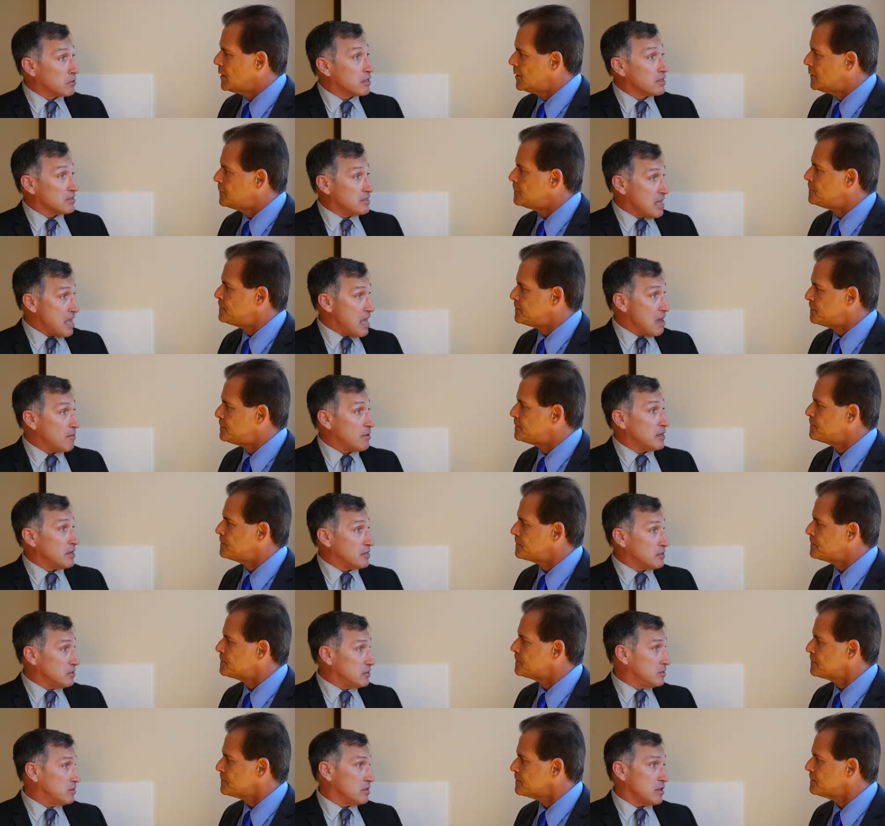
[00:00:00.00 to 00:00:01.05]

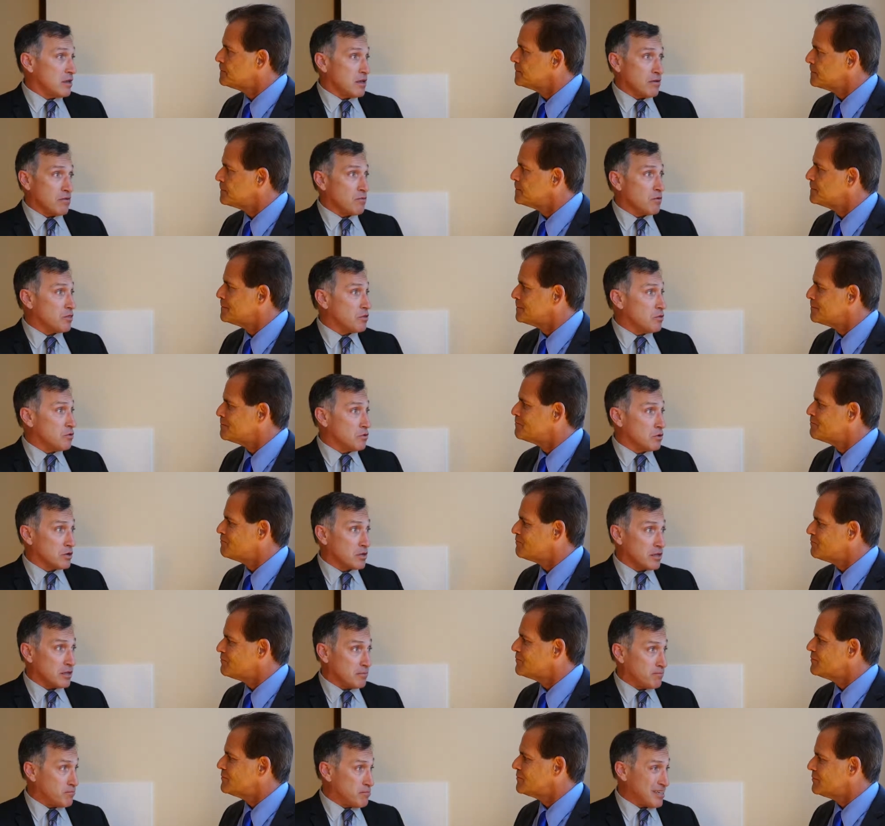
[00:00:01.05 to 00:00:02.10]
Speaker 1: contaminants, whether you look
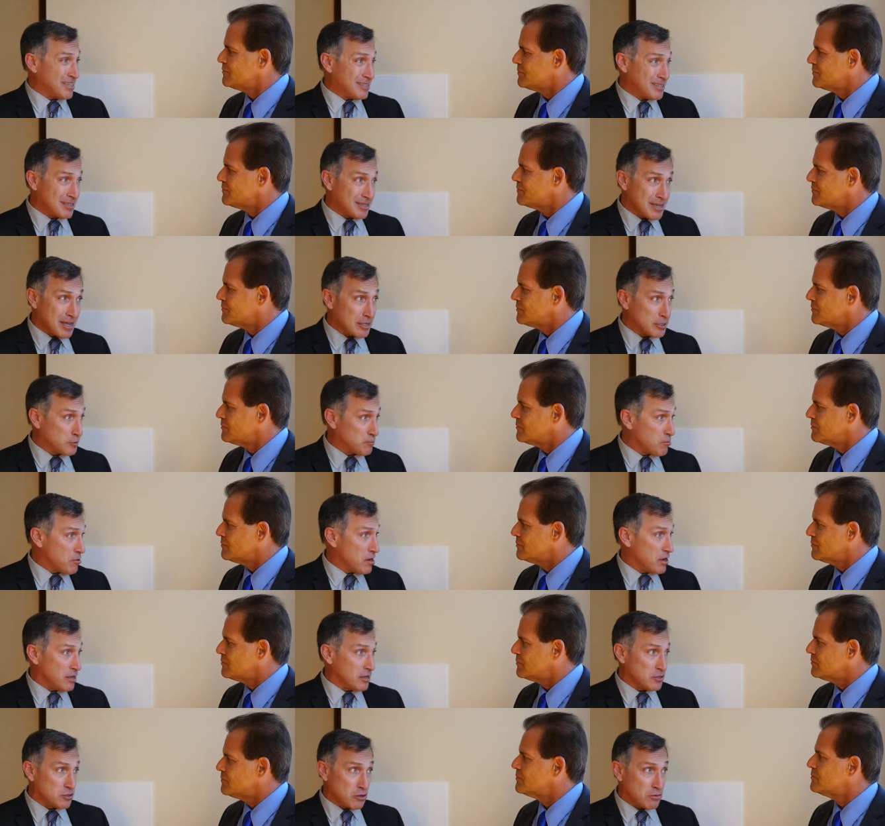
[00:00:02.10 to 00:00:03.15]
at pesticide
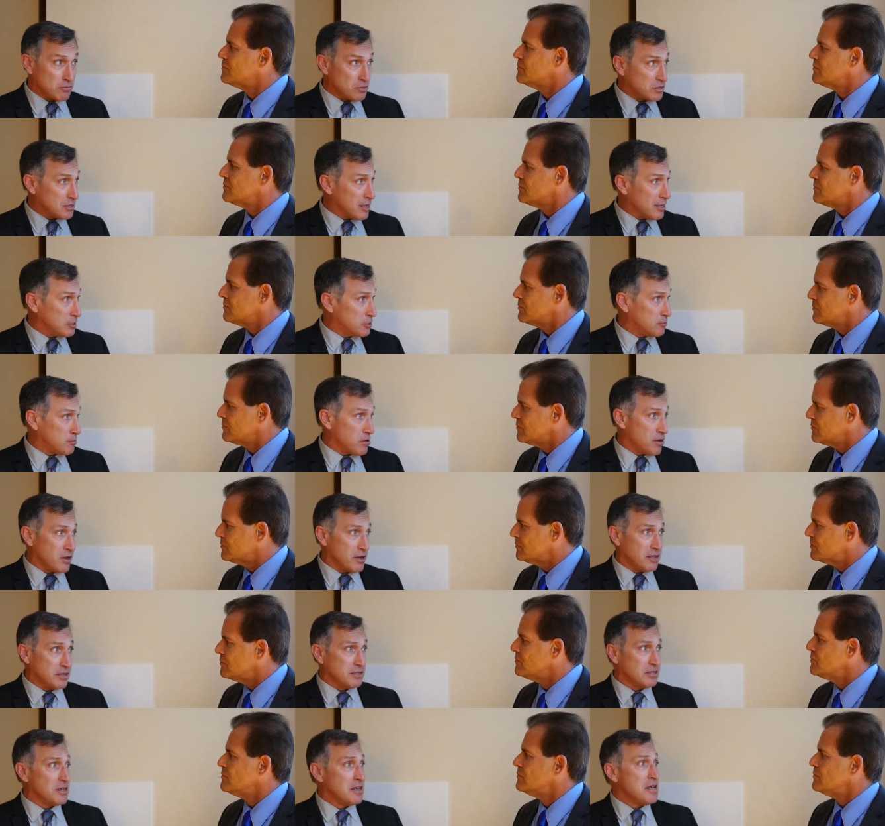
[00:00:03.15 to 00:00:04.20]
sprays, herbicide
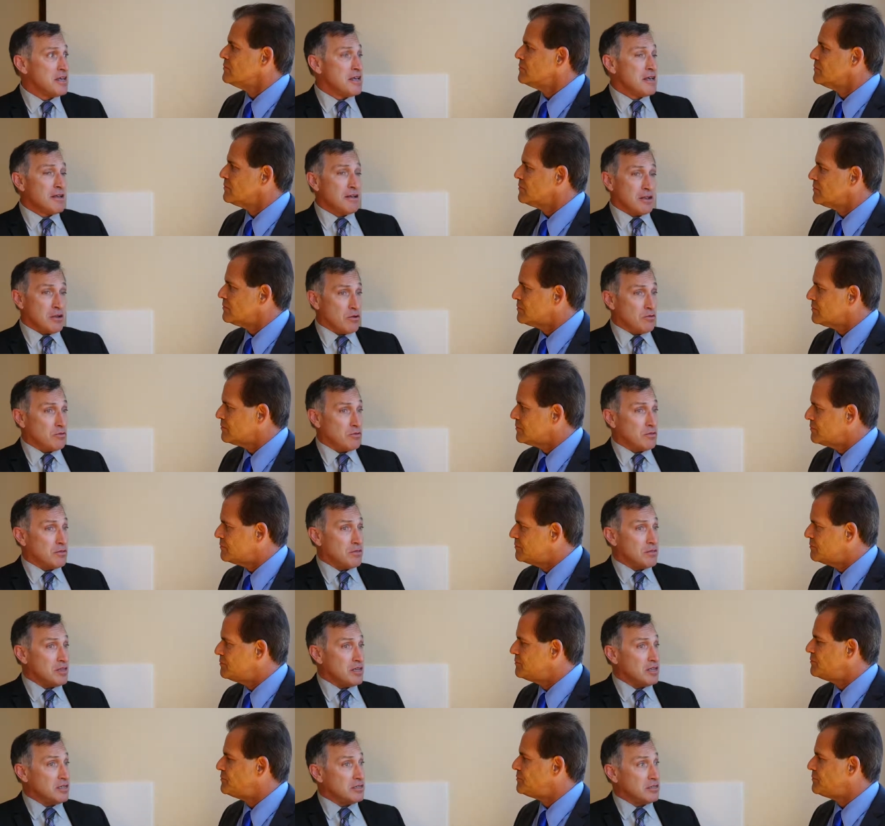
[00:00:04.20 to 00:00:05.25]
sprays, you know,
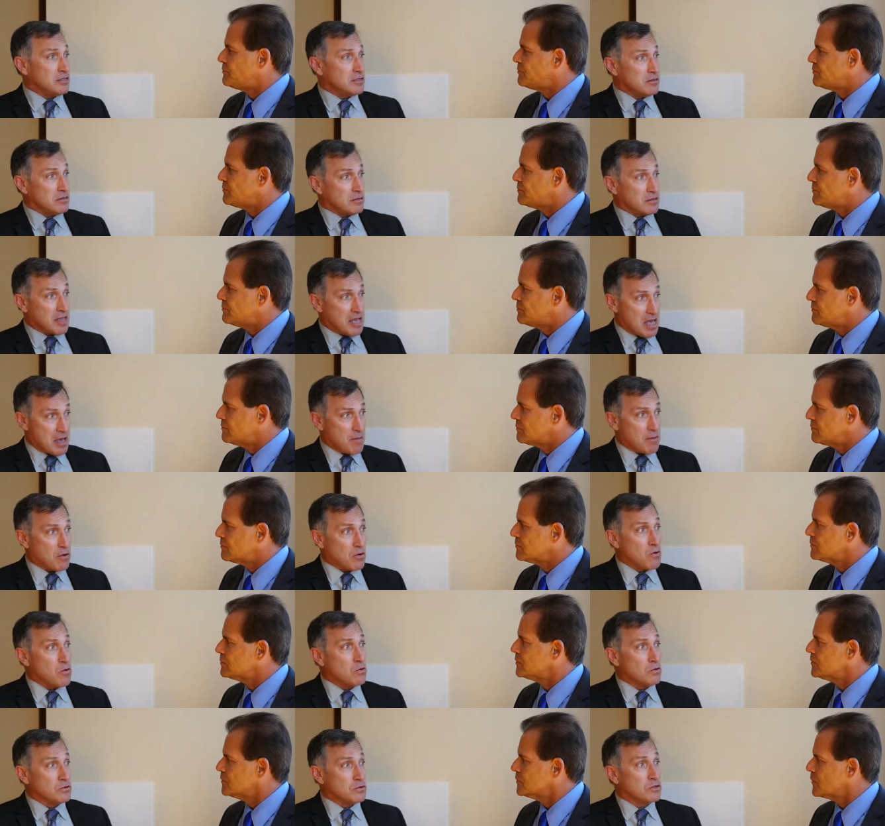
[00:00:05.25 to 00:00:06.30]
these
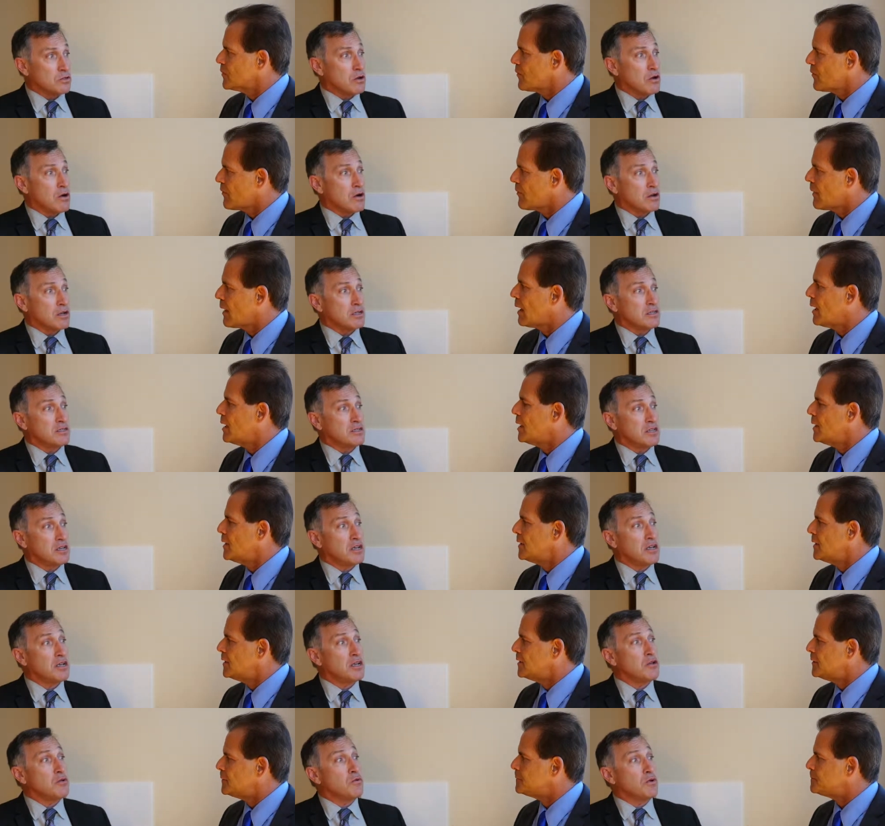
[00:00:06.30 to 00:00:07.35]
chemicals are
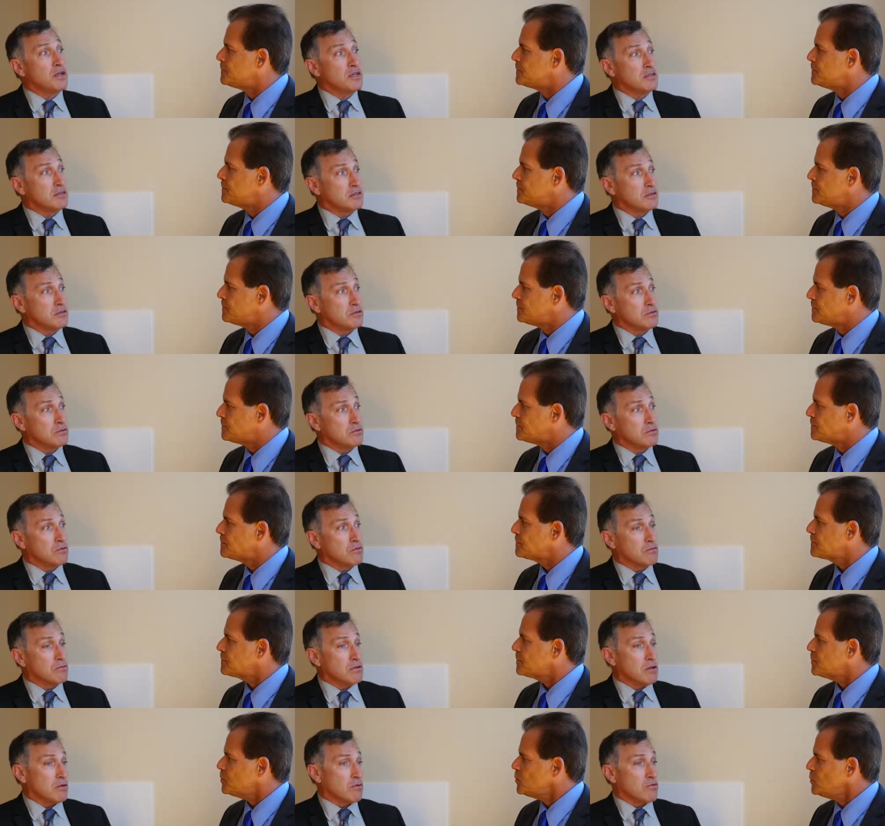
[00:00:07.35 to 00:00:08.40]
continuing to,
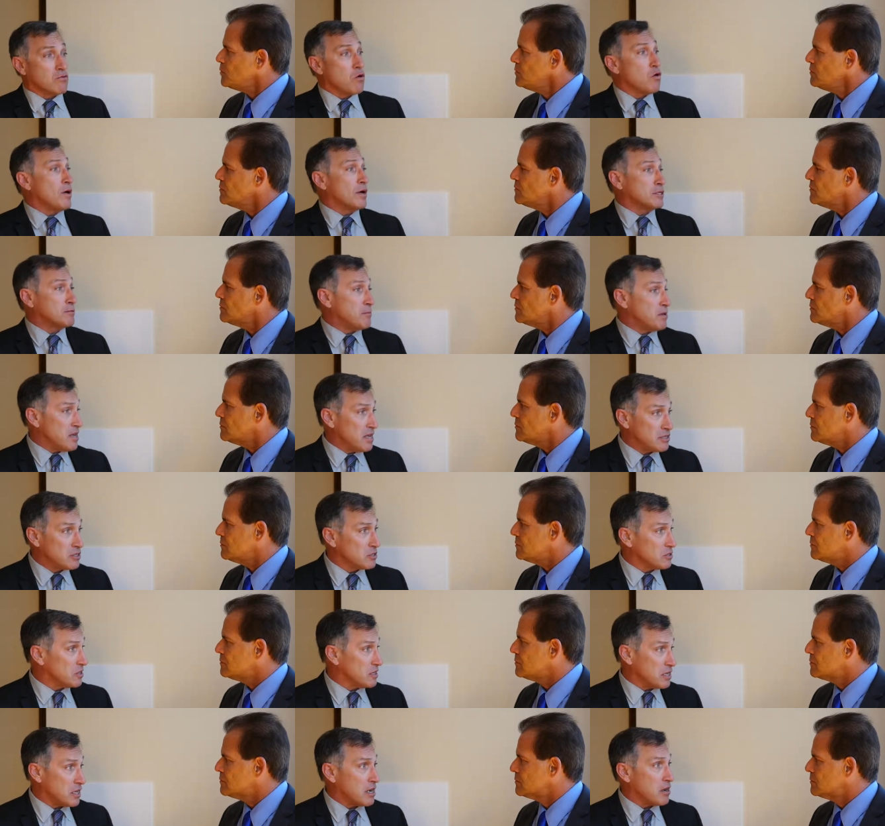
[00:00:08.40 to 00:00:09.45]
you know, grow
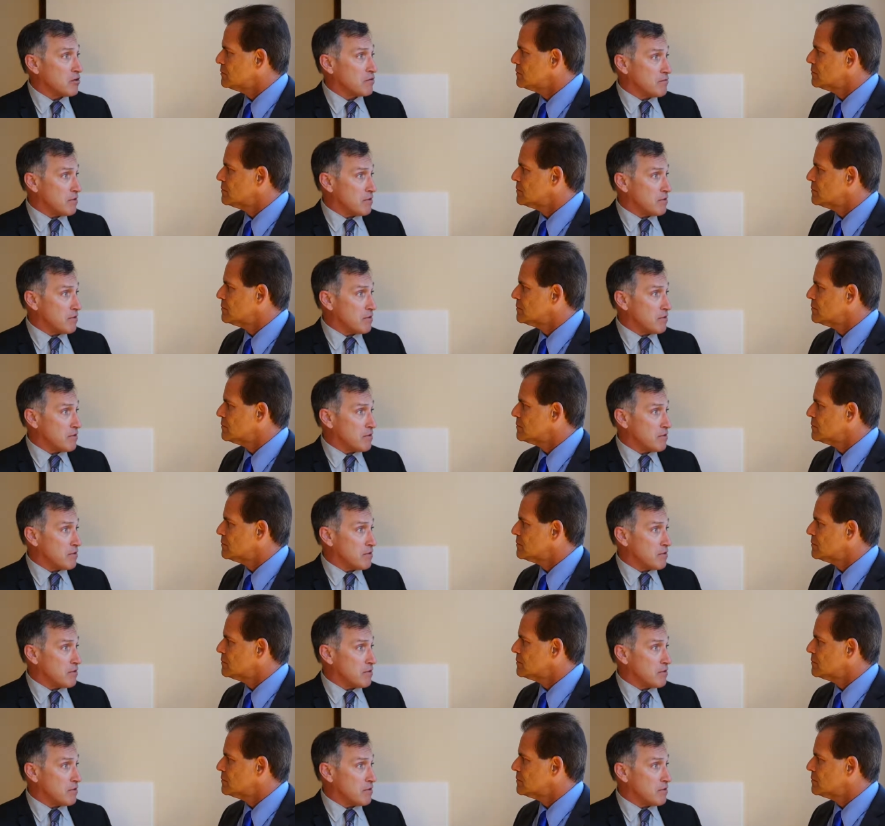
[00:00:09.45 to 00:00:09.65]
exponentially in our